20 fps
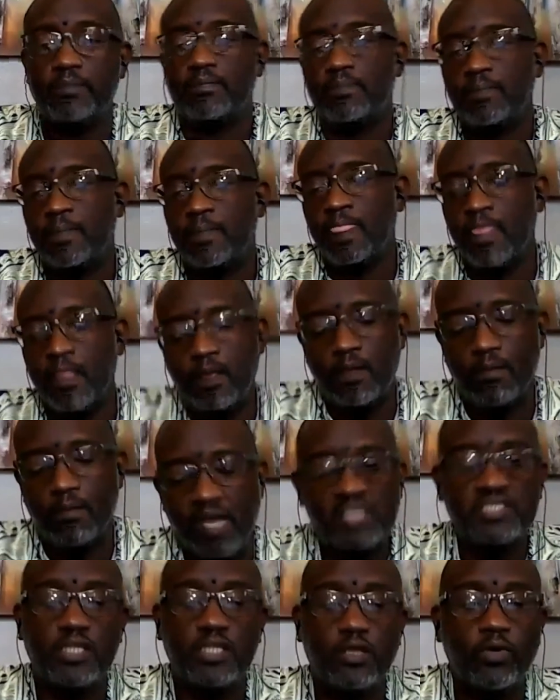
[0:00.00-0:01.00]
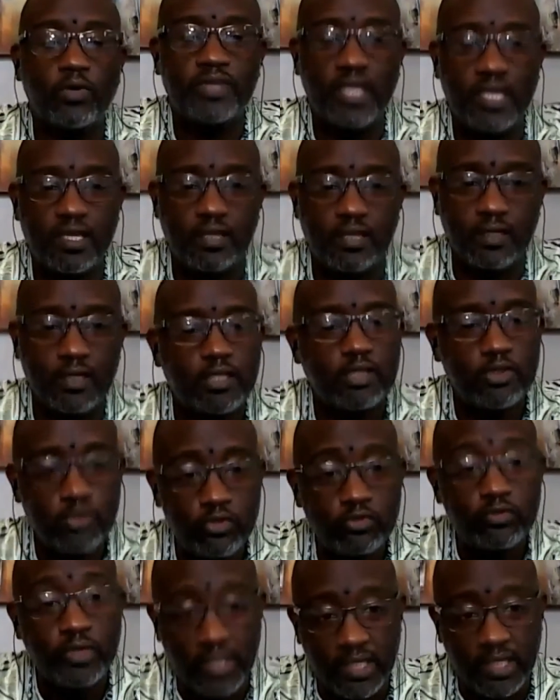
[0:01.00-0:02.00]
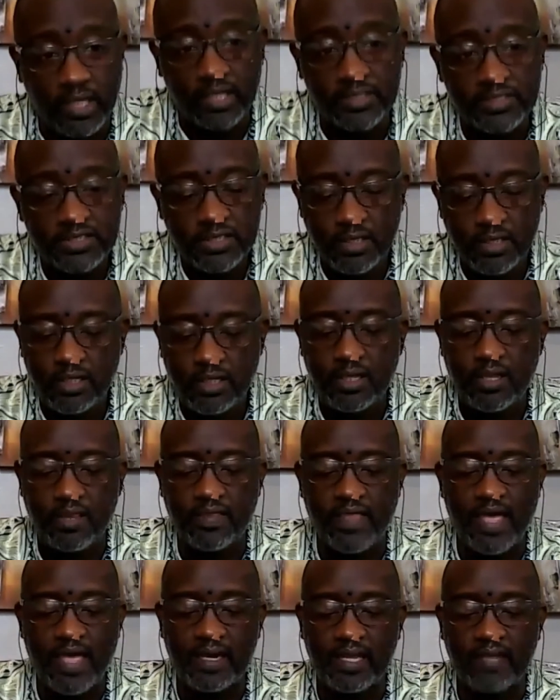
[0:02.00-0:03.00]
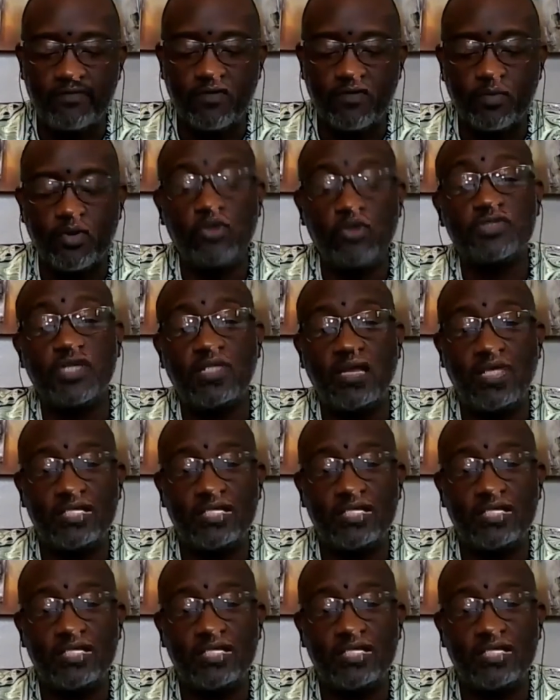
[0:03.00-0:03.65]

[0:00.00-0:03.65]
in front of me, but basically what they conclude is